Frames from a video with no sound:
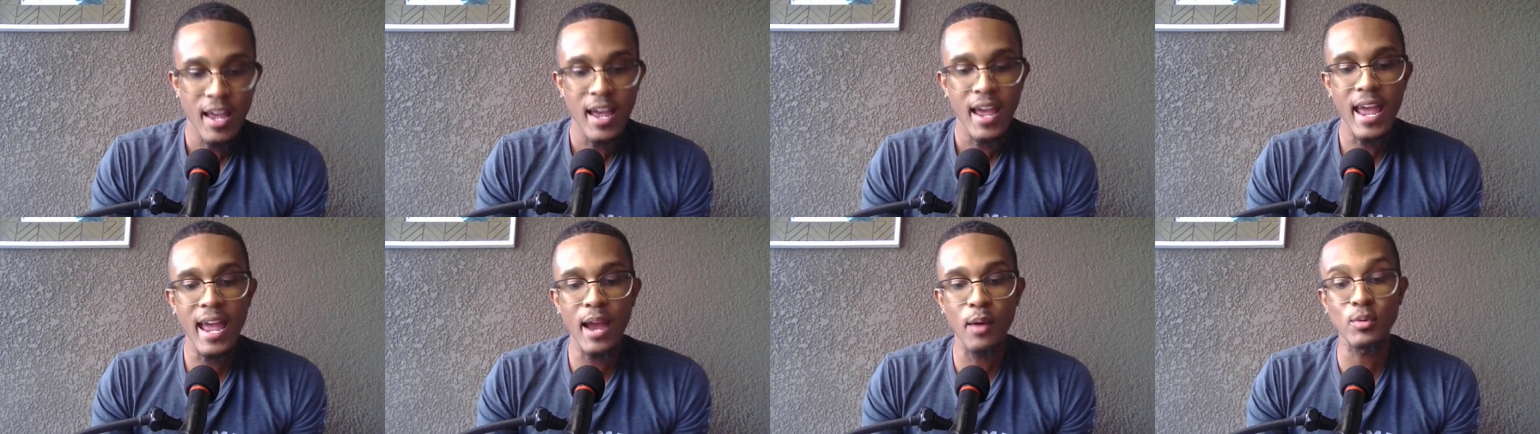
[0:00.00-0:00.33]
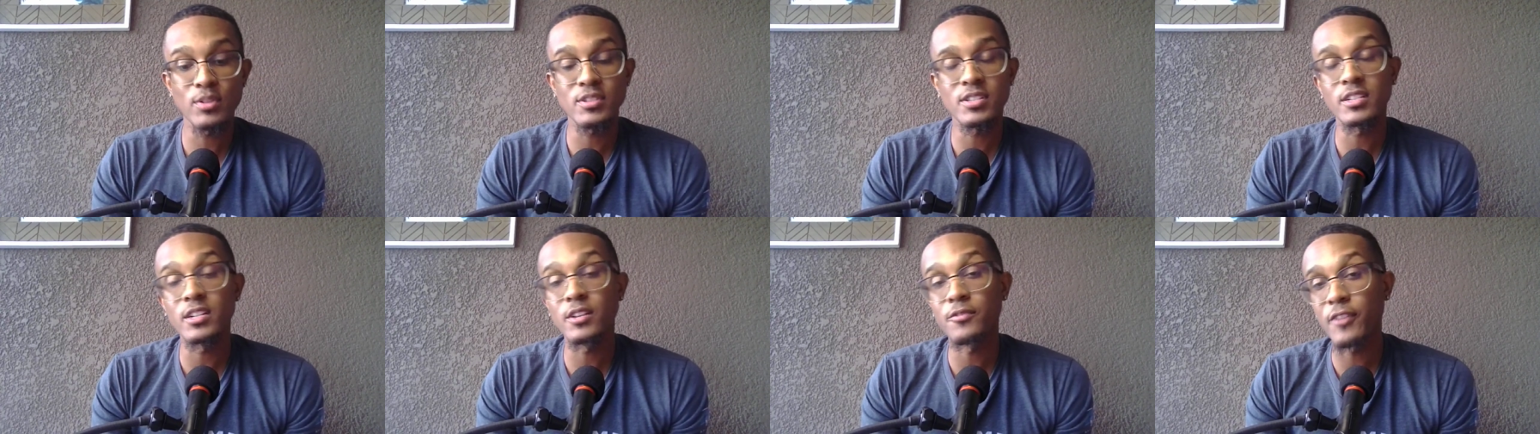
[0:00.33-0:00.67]
and
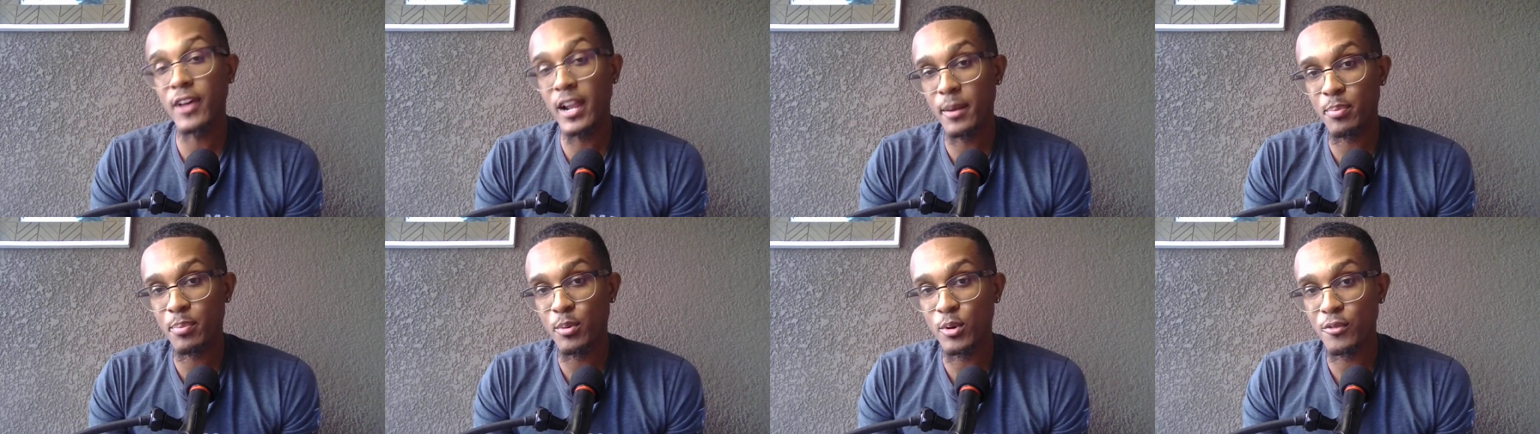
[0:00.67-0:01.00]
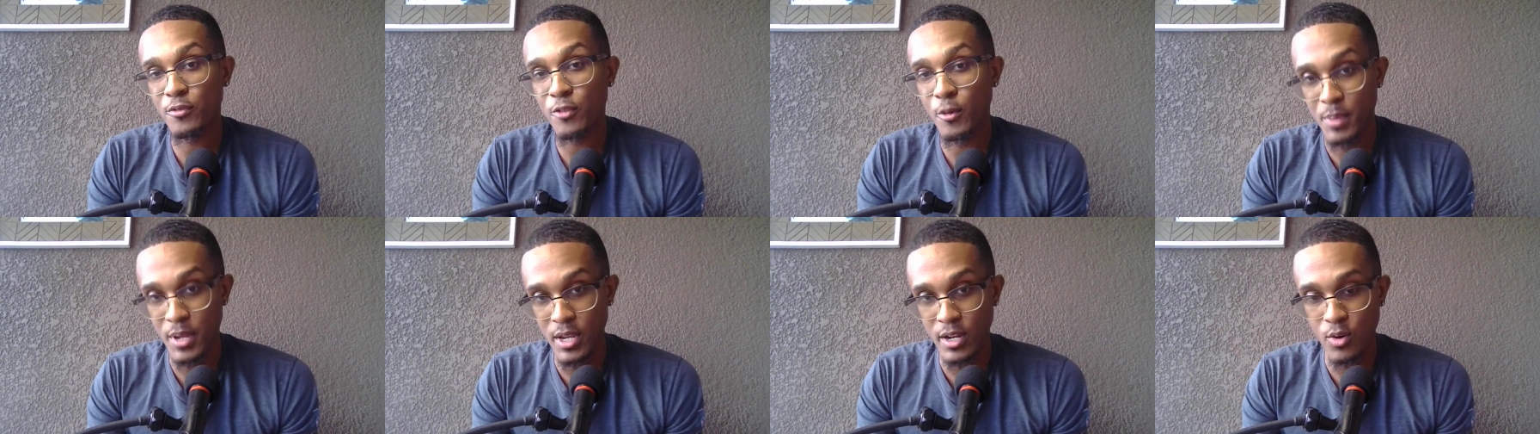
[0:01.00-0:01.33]
was a developer
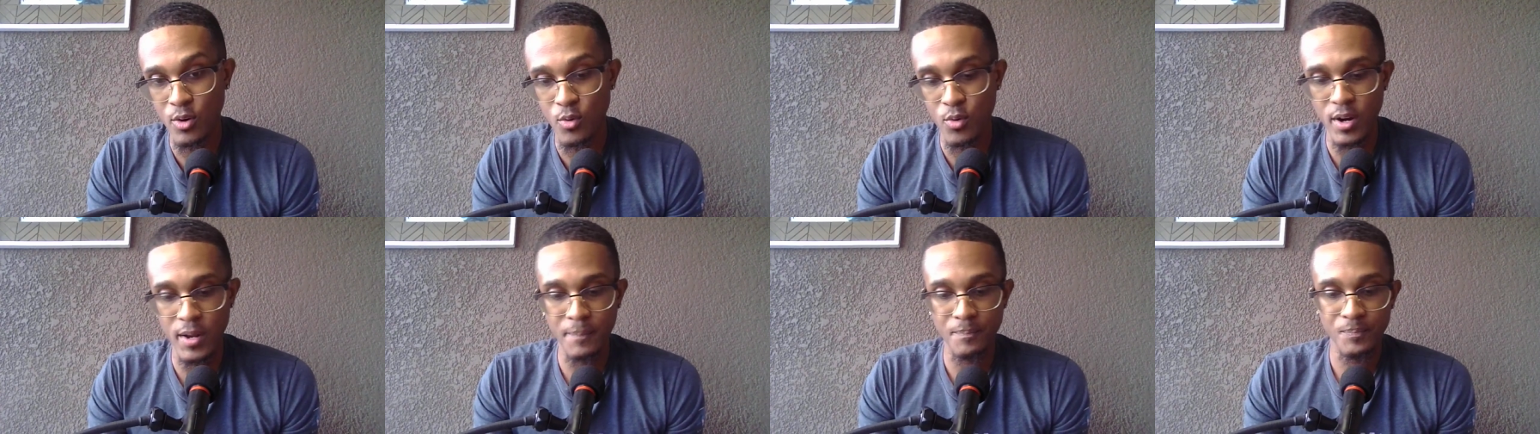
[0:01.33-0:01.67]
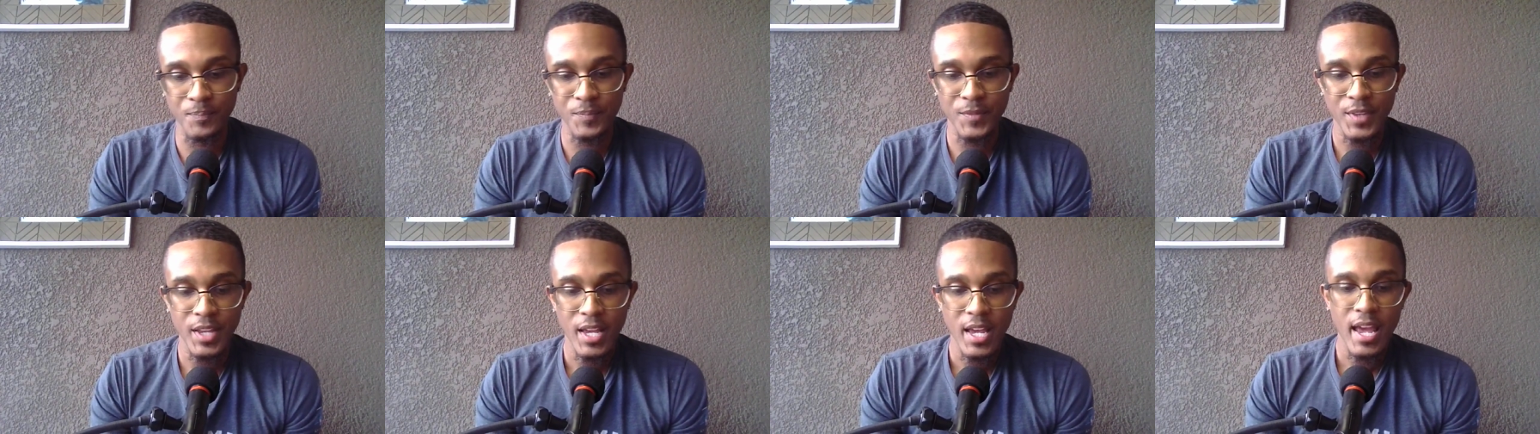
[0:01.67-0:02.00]
for Bitcoin.
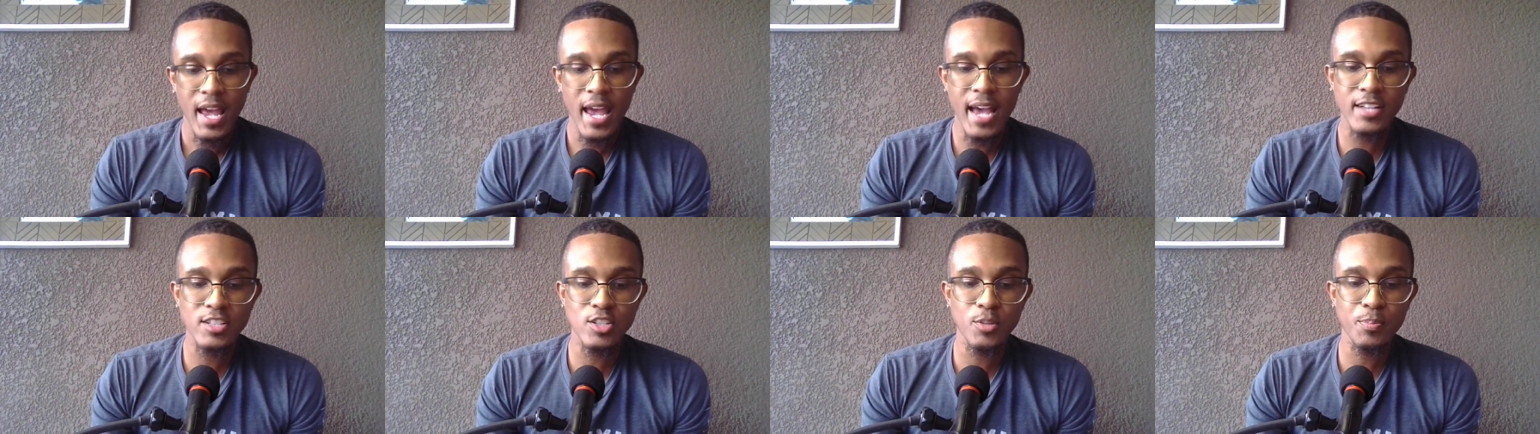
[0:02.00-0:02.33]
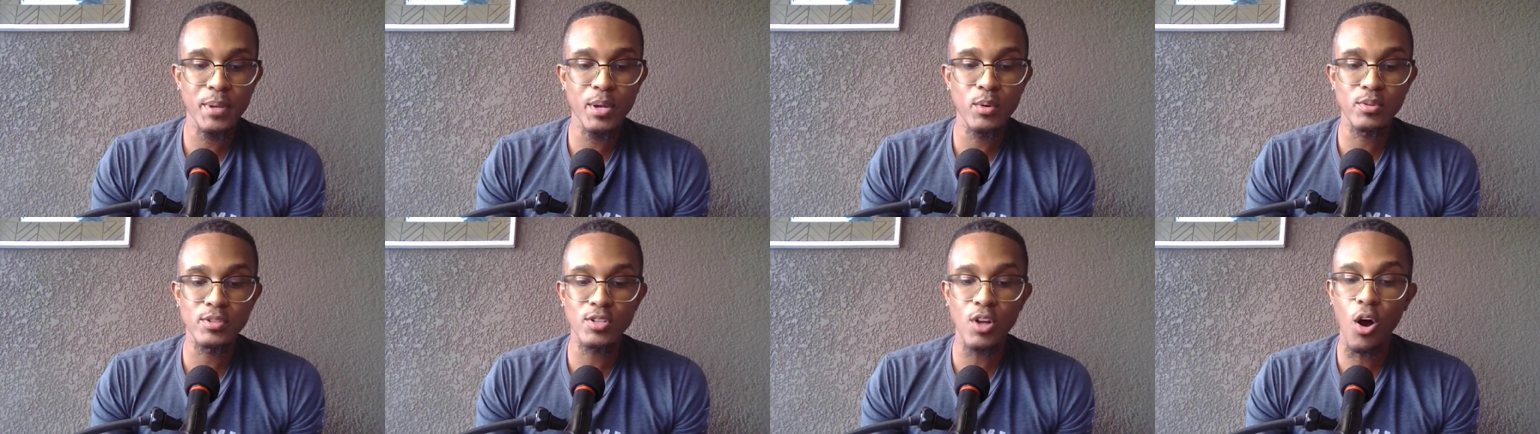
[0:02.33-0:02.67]

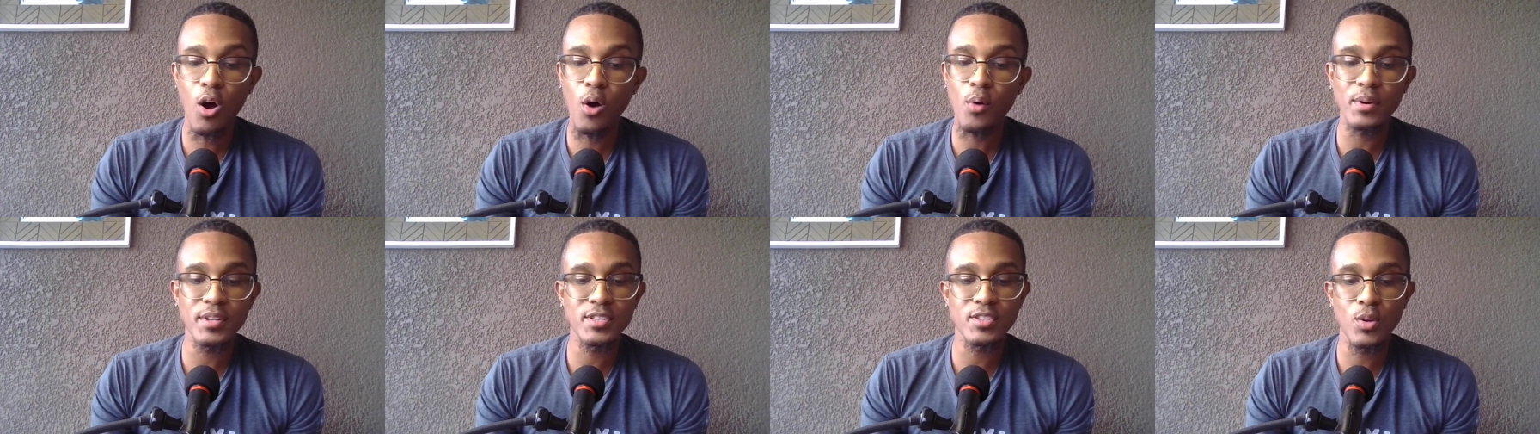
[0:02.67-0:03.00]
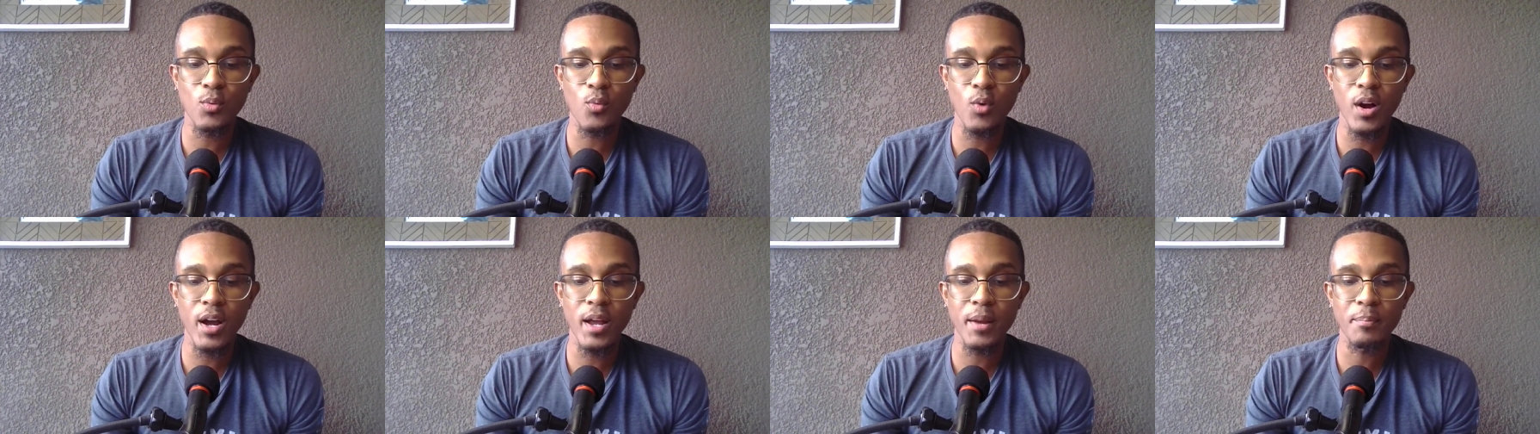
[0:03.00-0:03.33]
XRP was always the
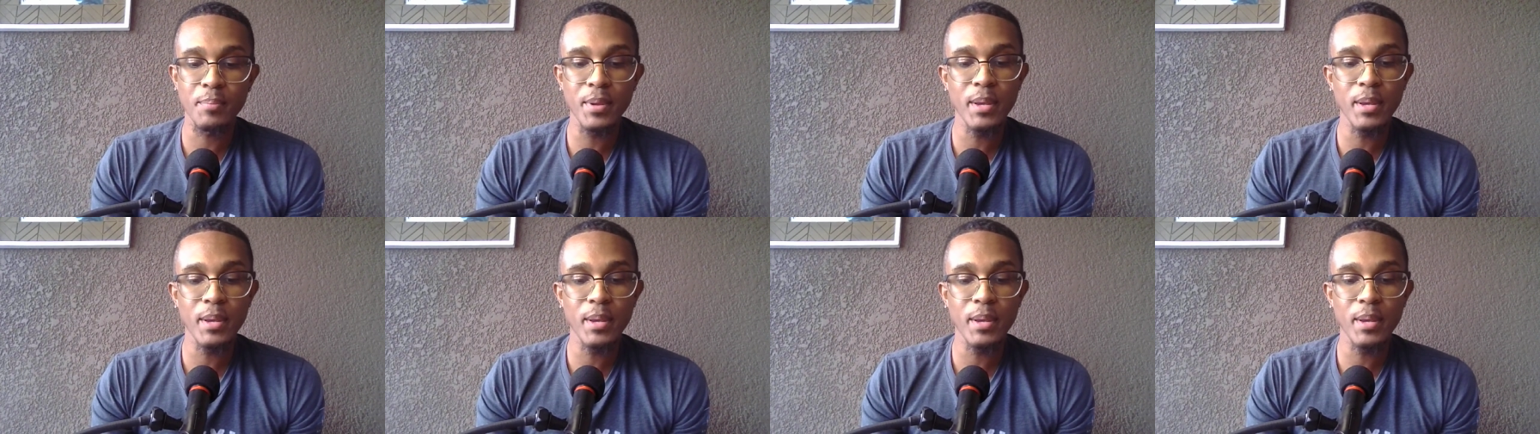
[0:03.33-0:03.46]
one,